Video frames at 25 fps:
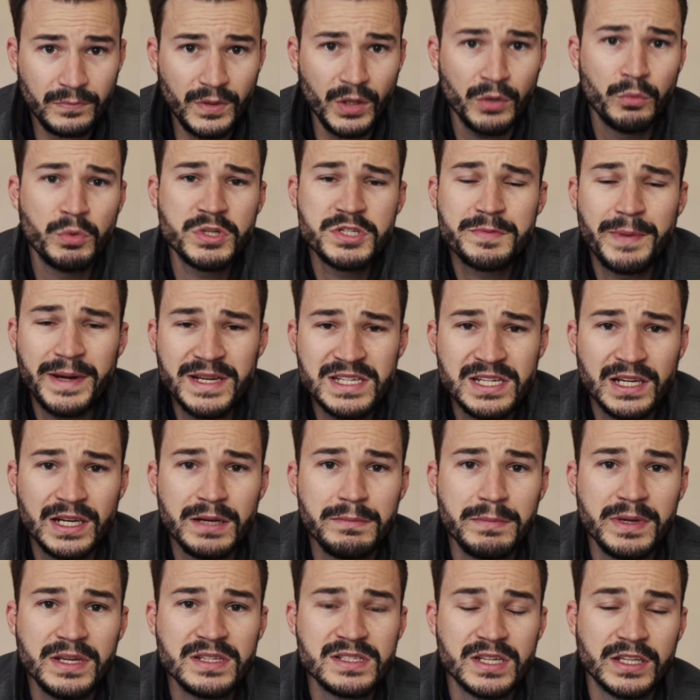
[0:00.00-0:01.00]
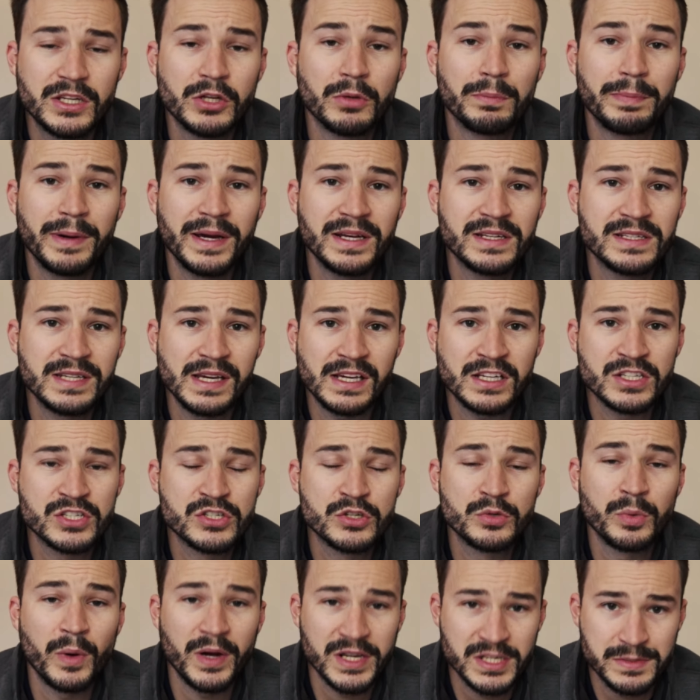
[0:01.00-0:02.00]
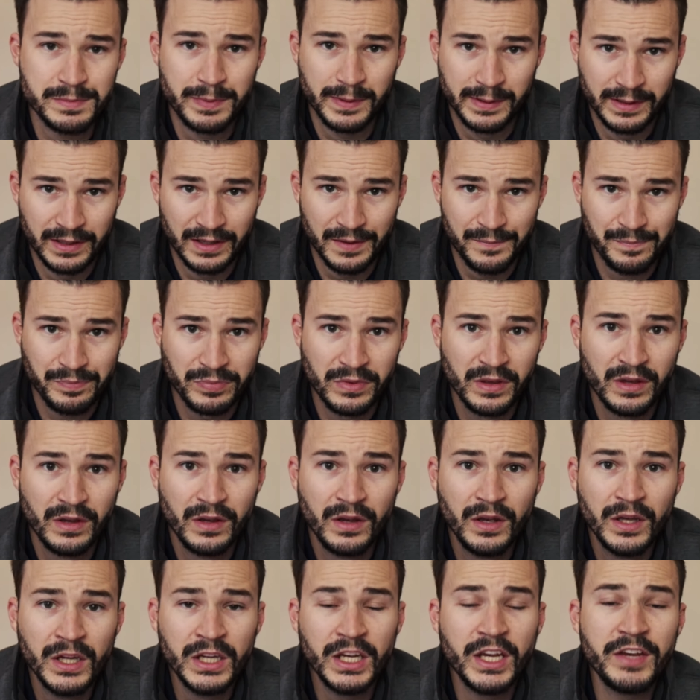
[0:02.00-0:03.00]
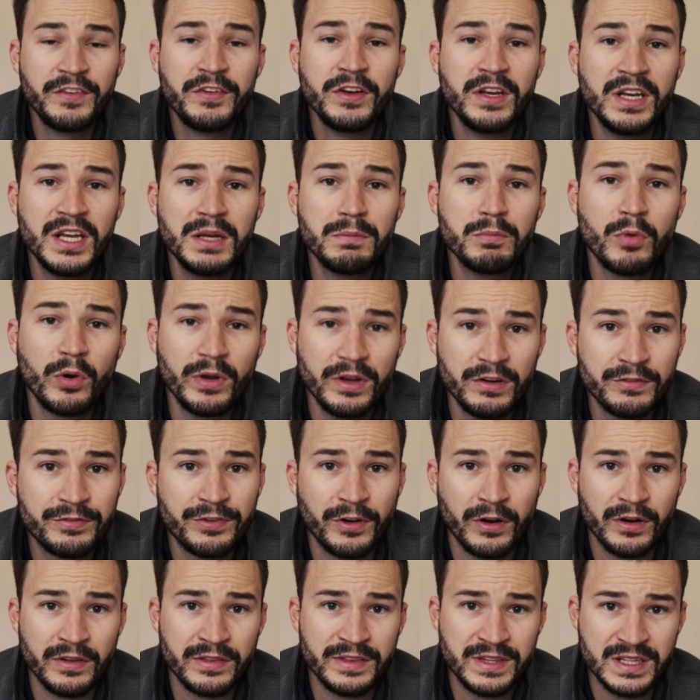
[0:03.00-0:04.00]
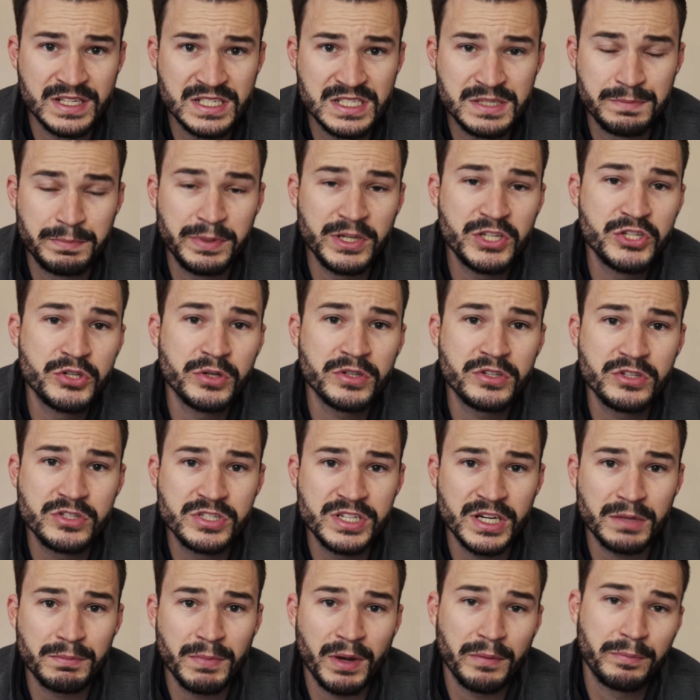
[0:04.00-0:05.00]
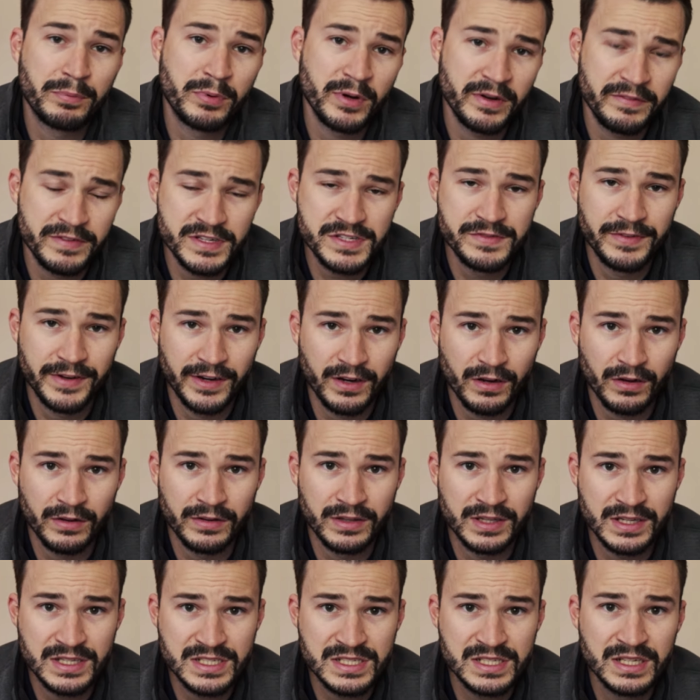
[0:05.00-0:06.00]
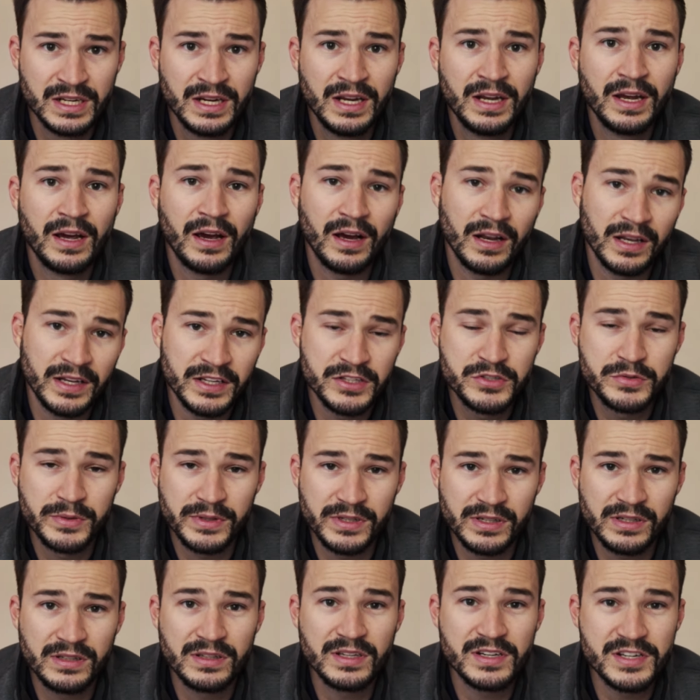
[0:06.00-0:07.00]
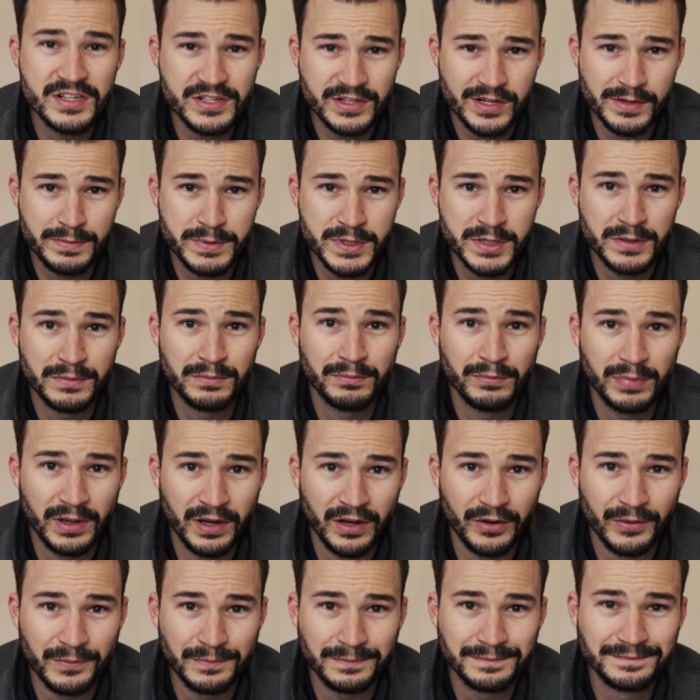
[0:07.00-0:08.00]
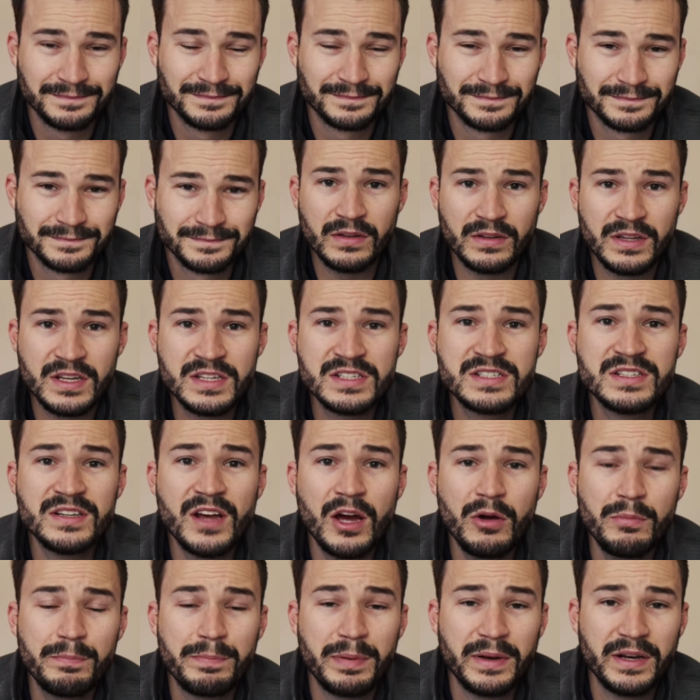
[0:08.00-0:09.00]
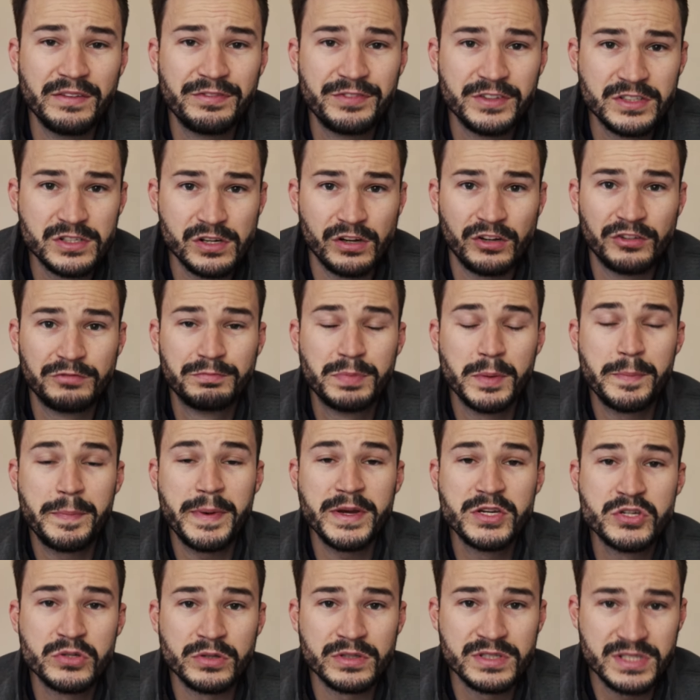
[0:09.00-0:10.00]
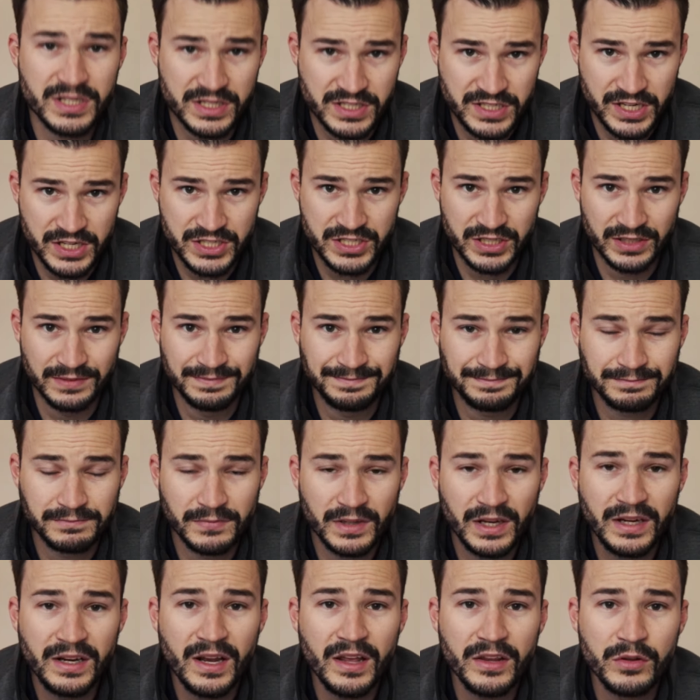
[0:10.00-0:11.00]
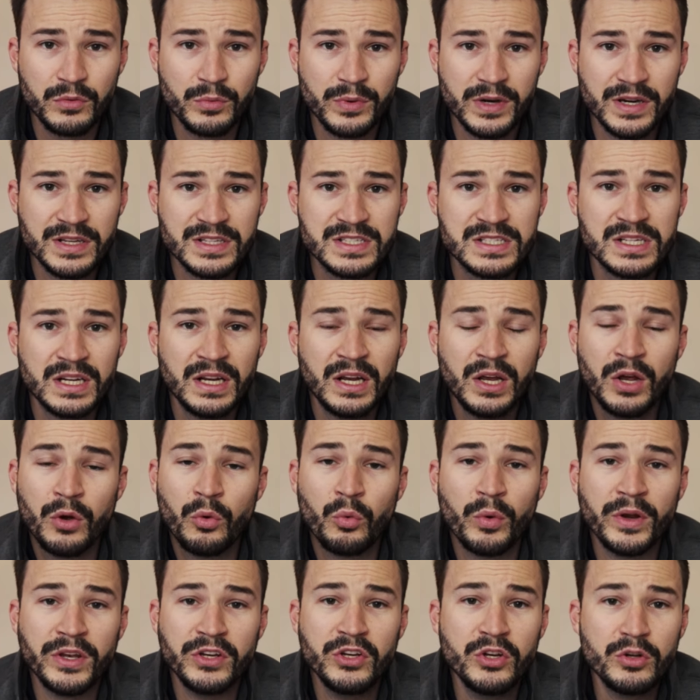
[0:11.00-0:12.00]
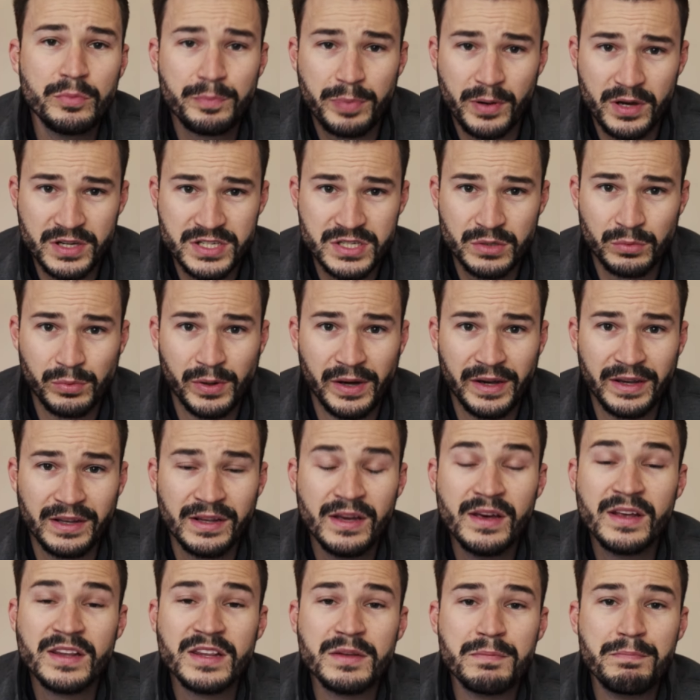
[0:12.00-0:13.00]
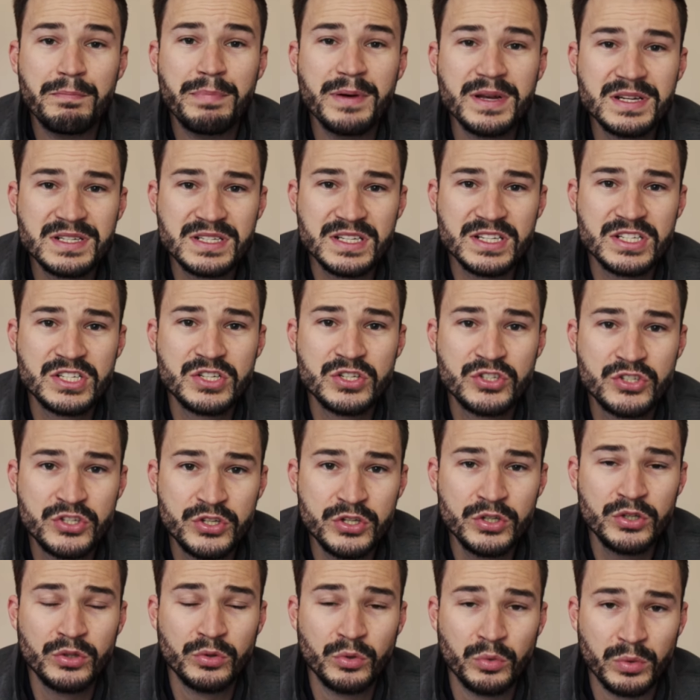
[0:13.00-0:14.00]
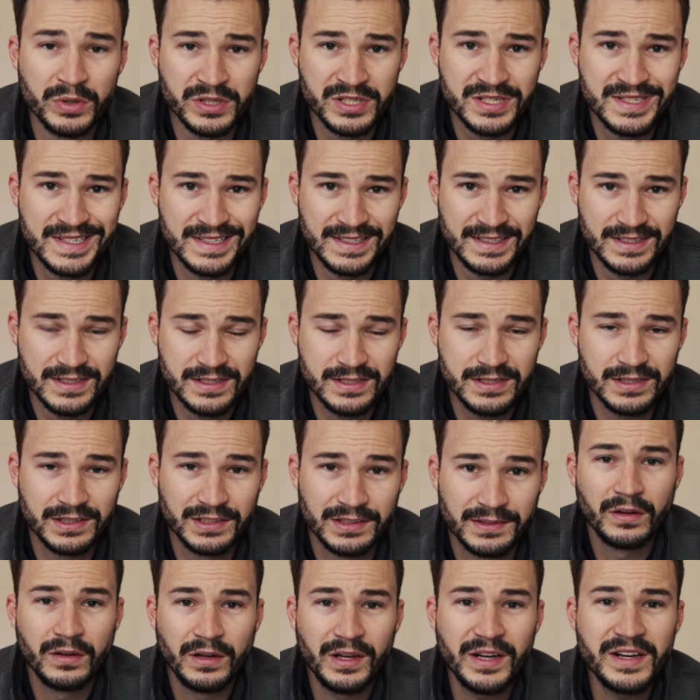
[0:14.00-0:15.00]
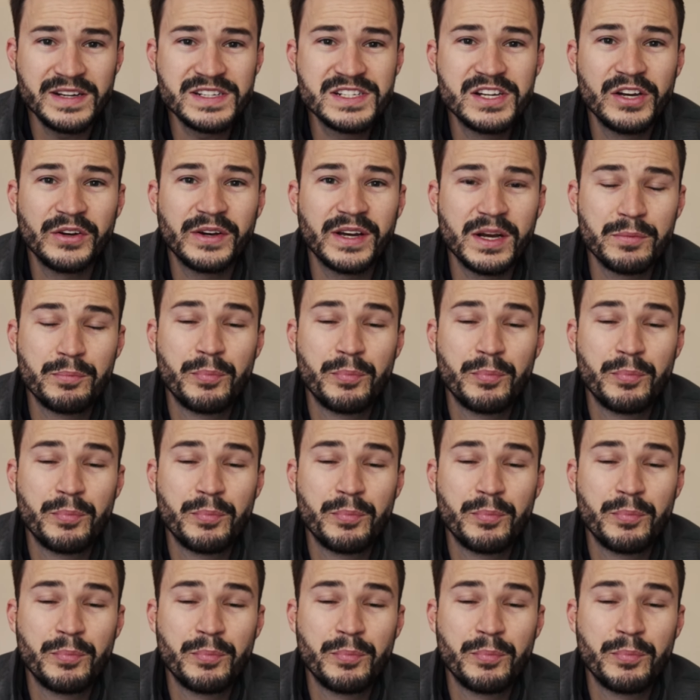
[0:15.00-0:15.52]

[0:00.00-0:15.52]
which basically means that you'll pay tax twice per year. If you need more info on this, be sure to check my previous video on this. I'll link to it in the description below. There's no benefit of perpetual succession. In other words, when you pass away, the business too will cease. Let us look at a